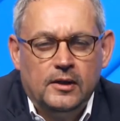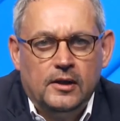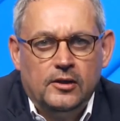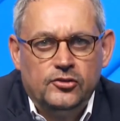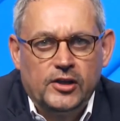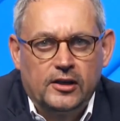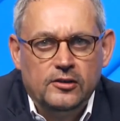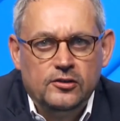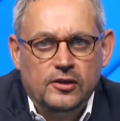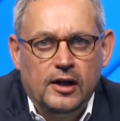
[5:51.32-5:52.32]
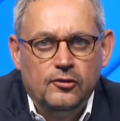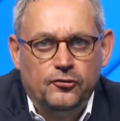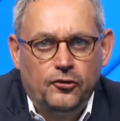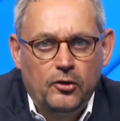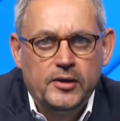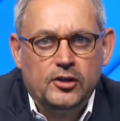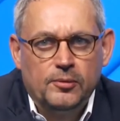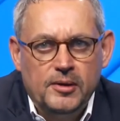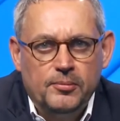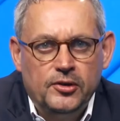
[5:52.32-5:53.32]
Second, and following
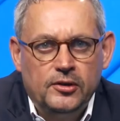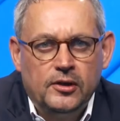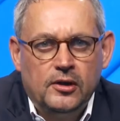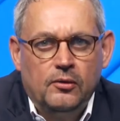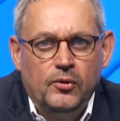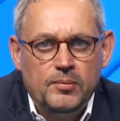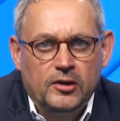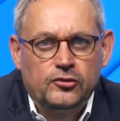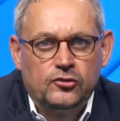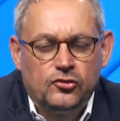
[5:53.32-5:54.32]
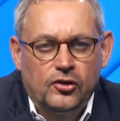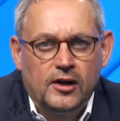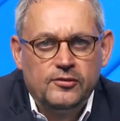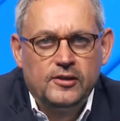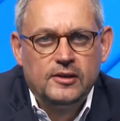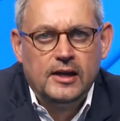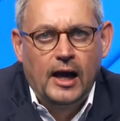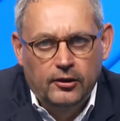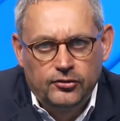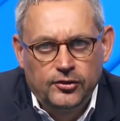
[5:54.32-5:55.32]
commitment, we must drive
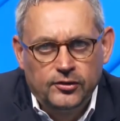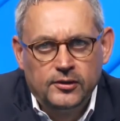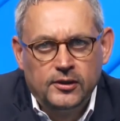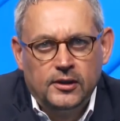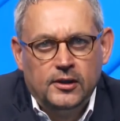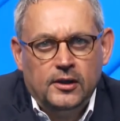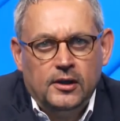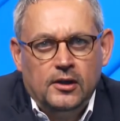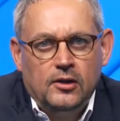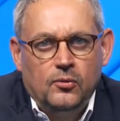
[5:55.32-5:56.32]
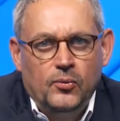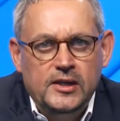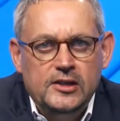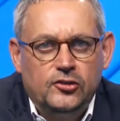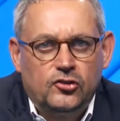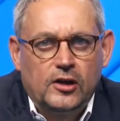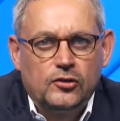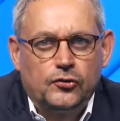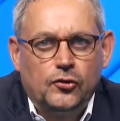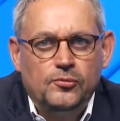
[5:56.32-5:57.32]
action. We need to
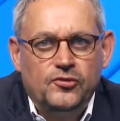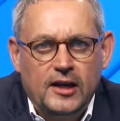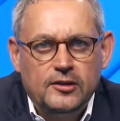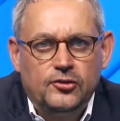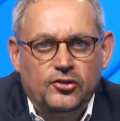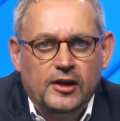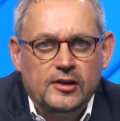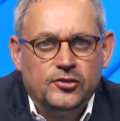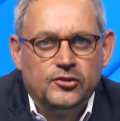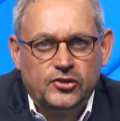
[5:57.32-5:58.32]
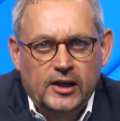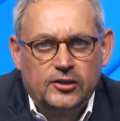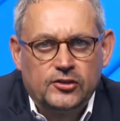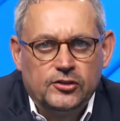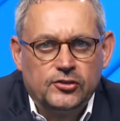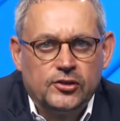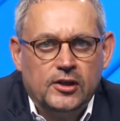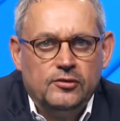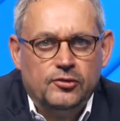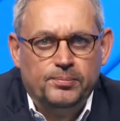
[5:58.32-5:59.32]
transform value chains and sectors
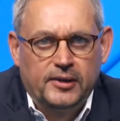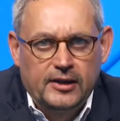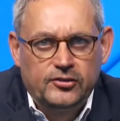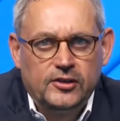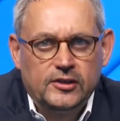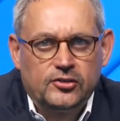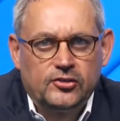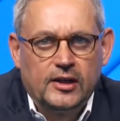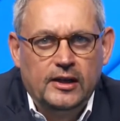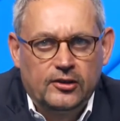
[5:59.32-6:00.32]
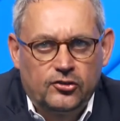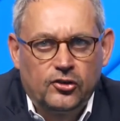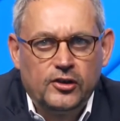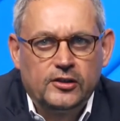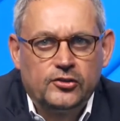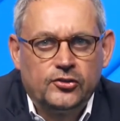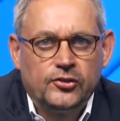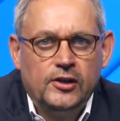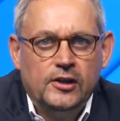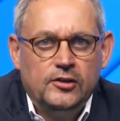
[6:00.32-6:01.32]
from plastics, electronics,
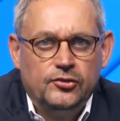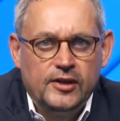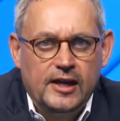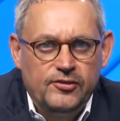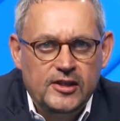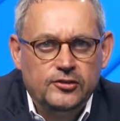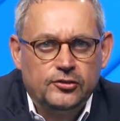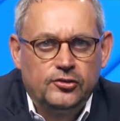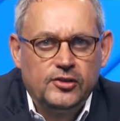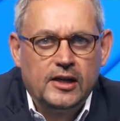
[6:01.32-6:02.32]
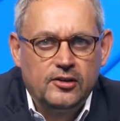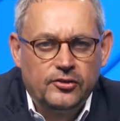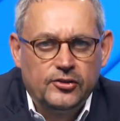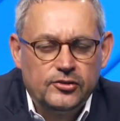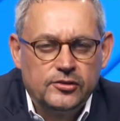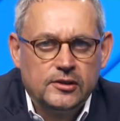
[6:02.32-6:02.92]
through to heavy industry and others.